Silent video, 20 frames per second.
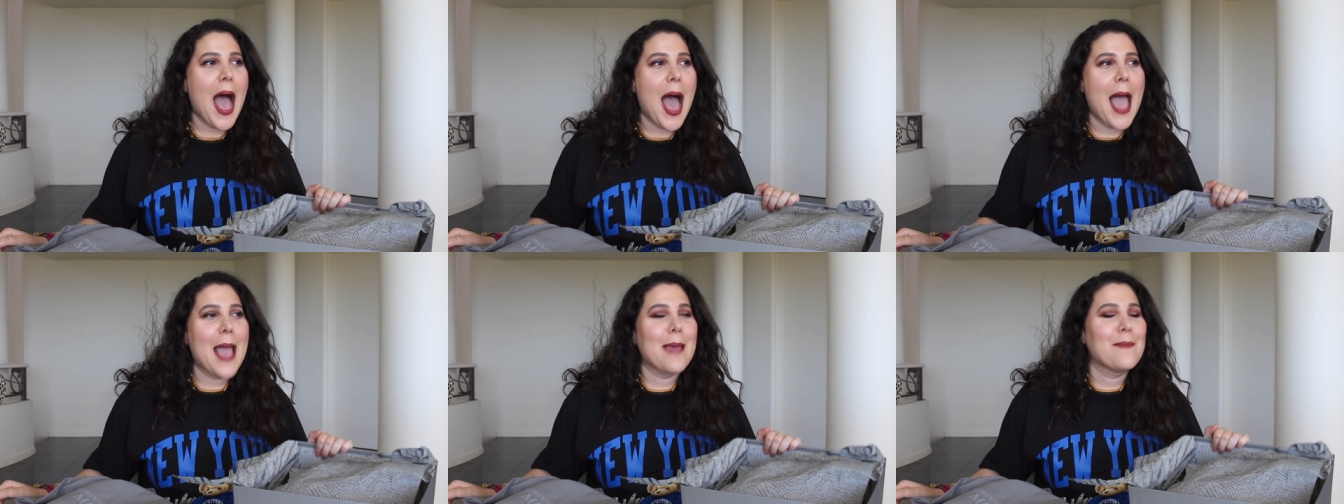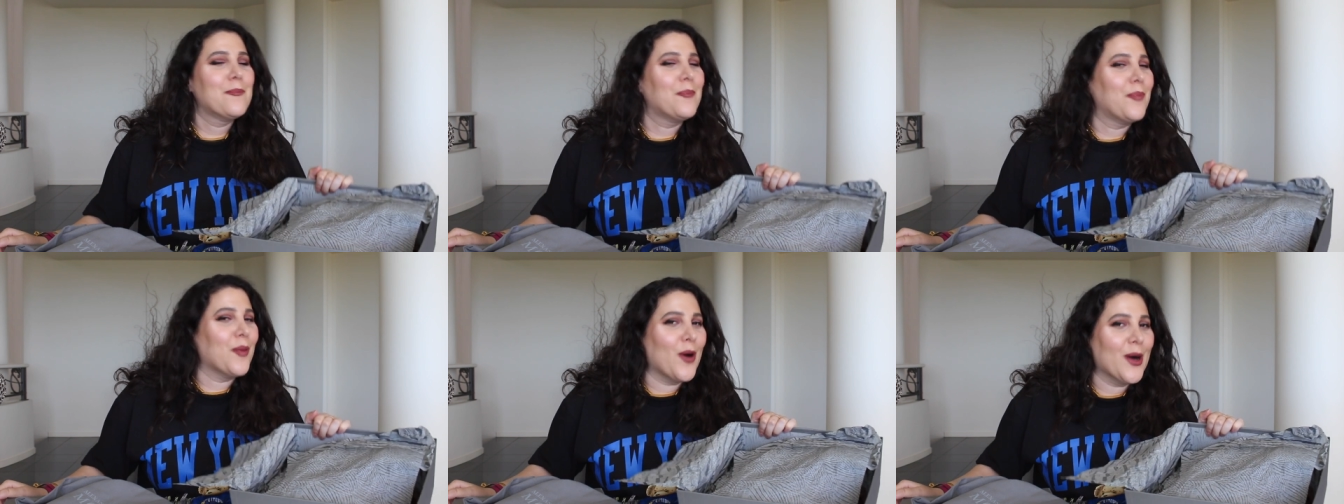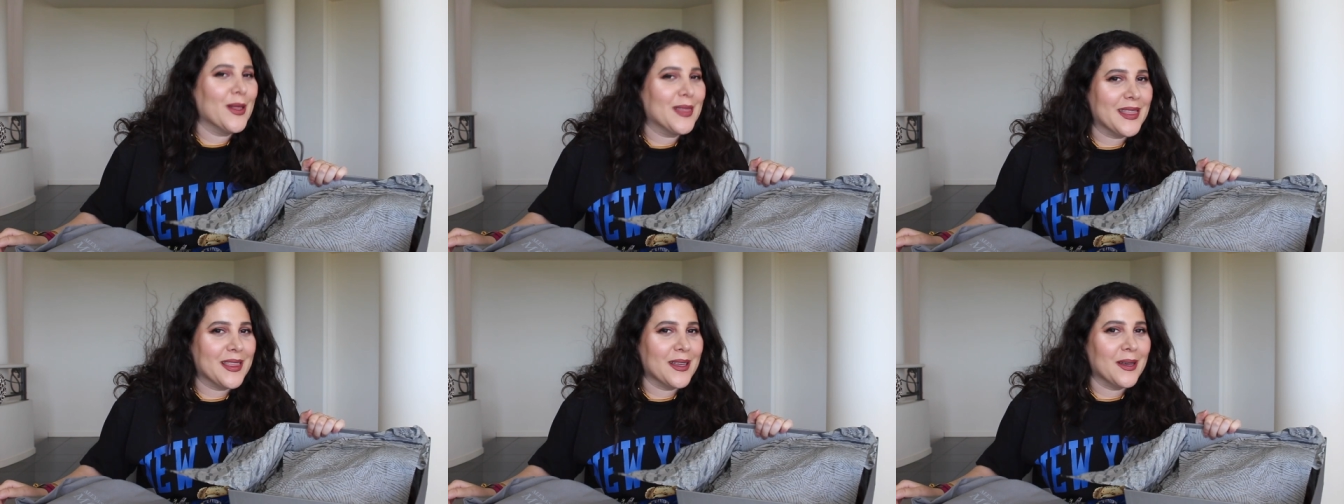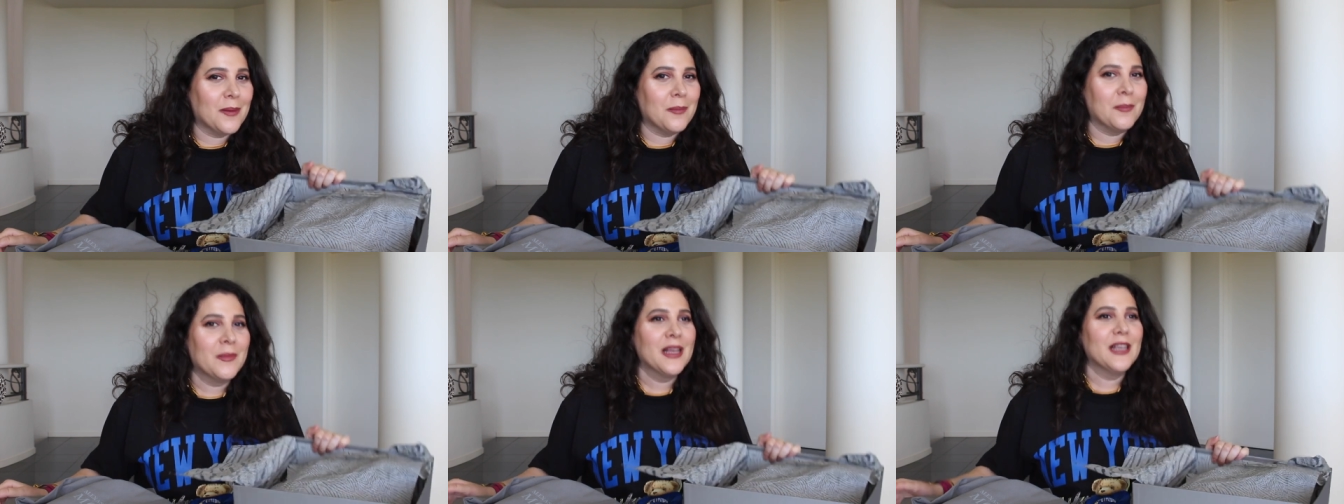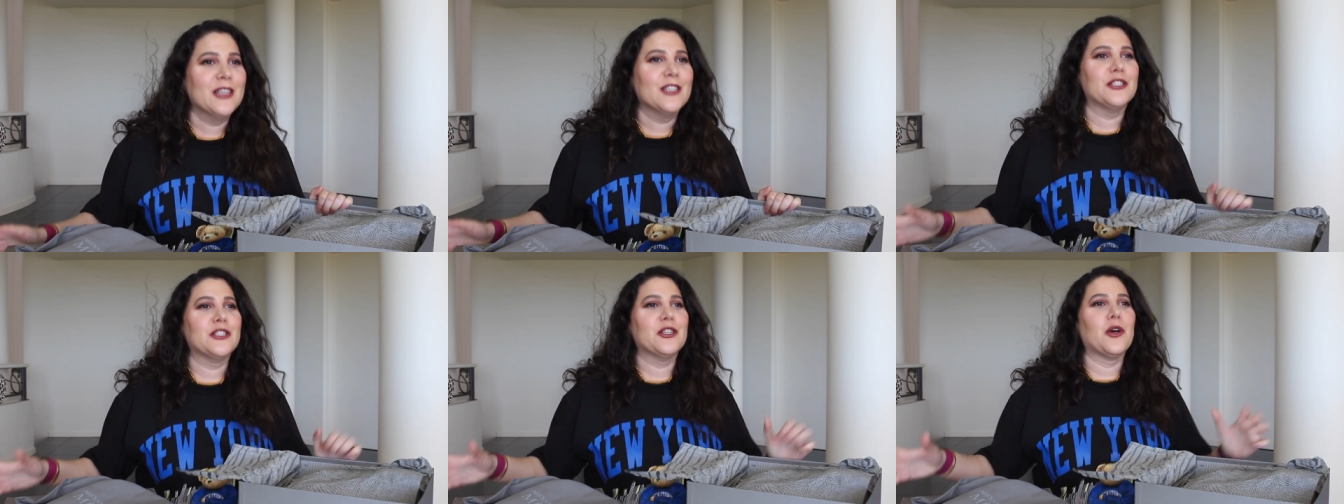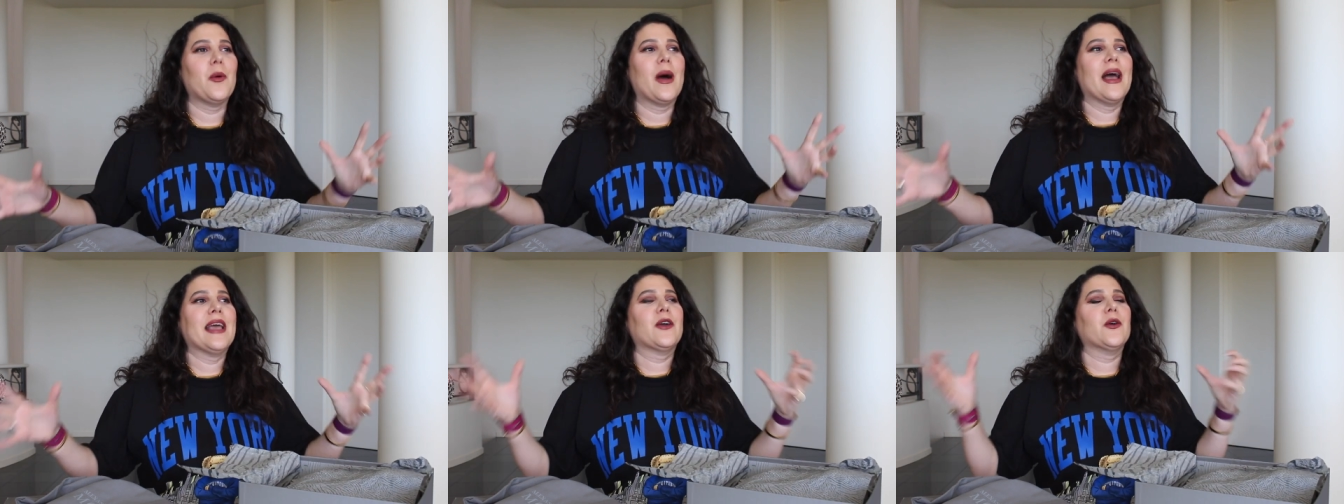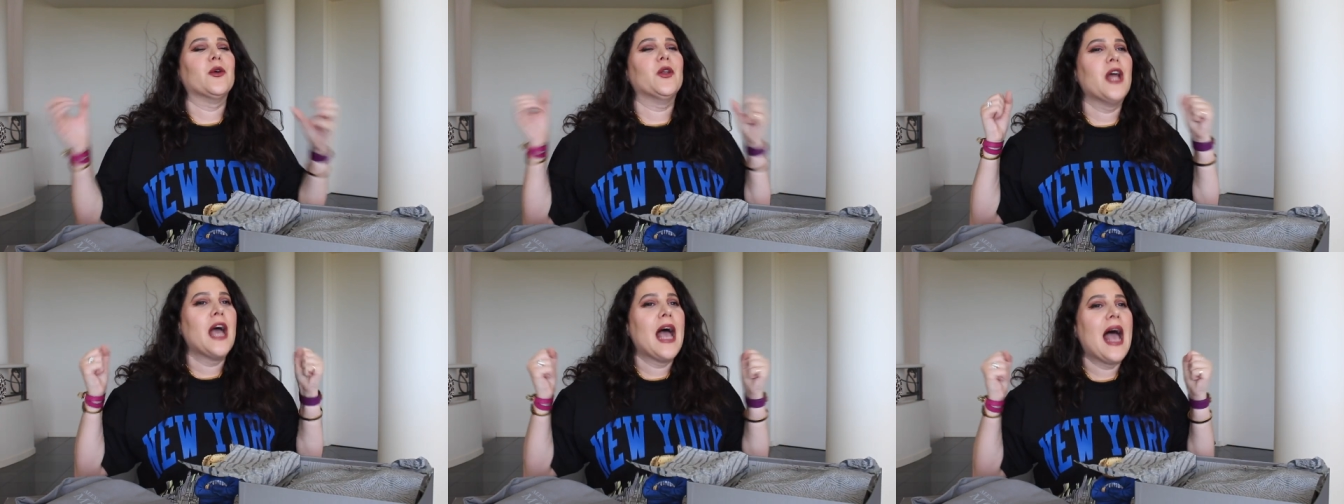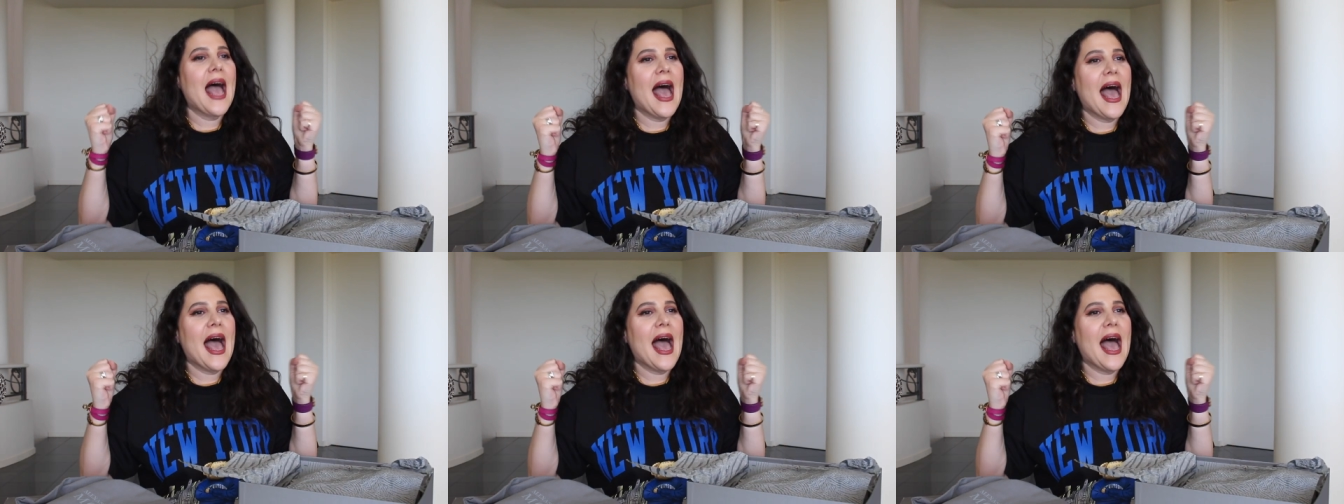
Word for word: I bought them so I could